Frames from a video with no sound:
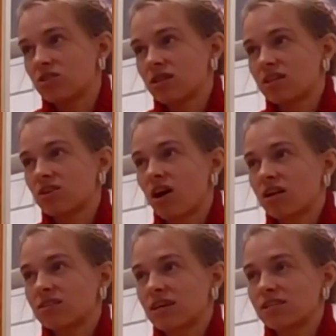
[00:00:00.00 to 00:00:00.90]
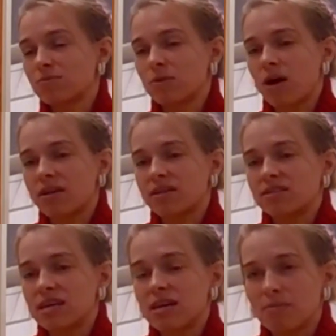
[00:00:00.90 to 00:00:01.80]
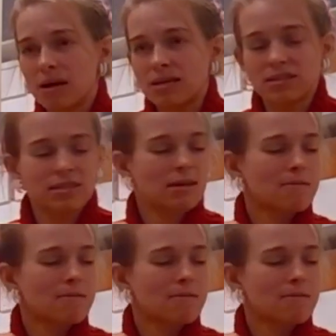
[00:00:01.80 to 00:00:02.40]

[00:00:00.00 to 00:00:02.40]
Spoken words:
So that's all accessible on the database,